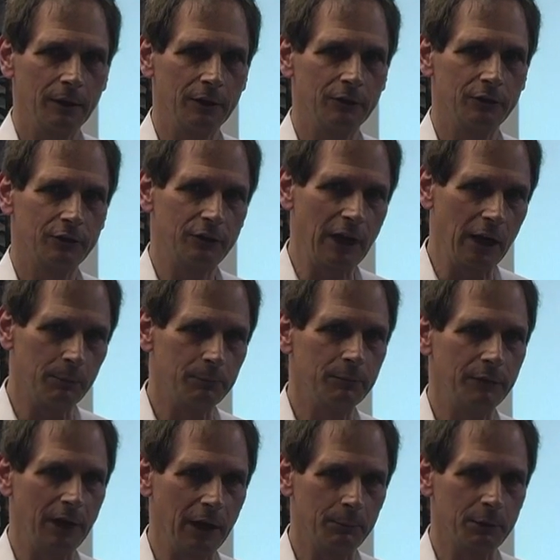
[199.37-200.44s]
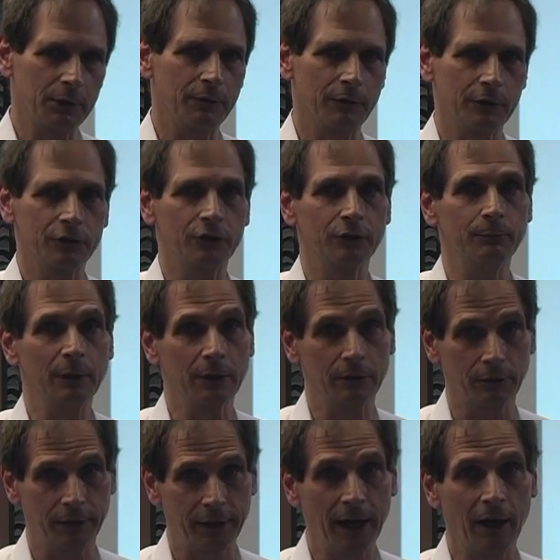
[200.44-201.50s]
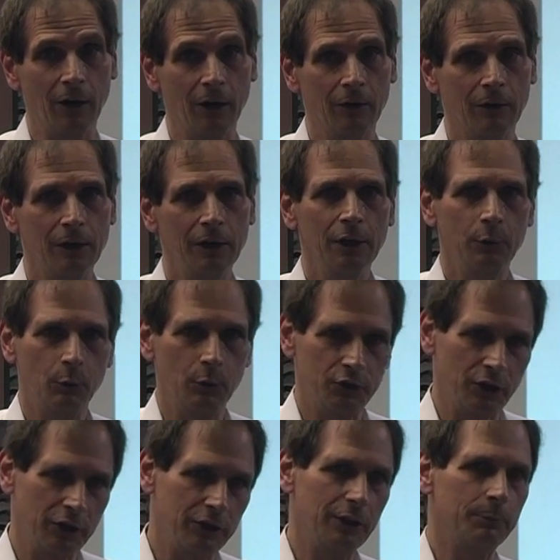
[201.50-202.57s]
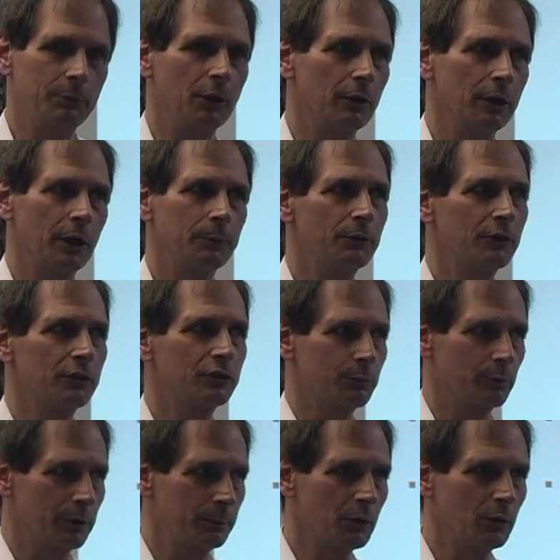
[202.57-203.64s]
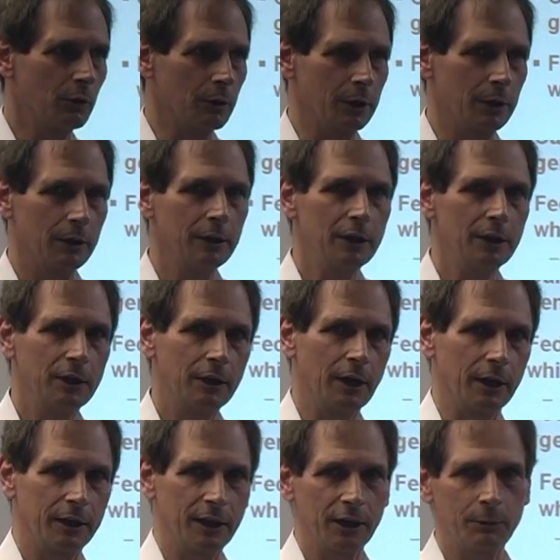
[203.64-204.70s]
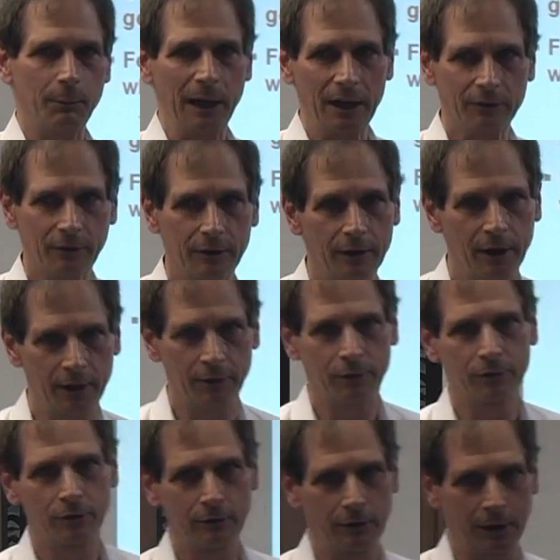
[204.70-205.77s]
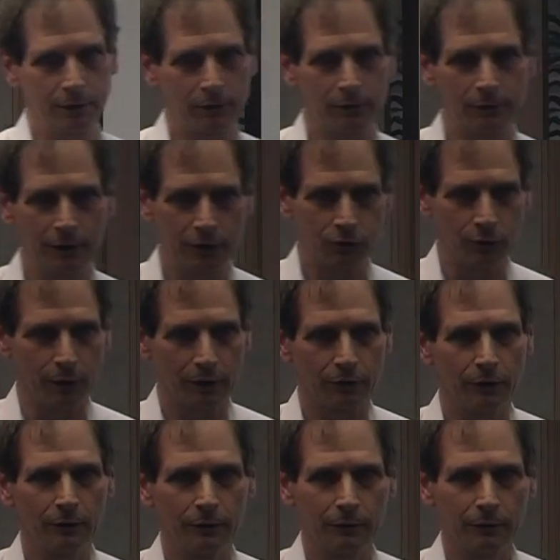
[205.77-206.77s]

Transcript: It's Daubert versus Merrill Dow, which ended up going up to the Supreme Court, got kicked back to the Ninth District.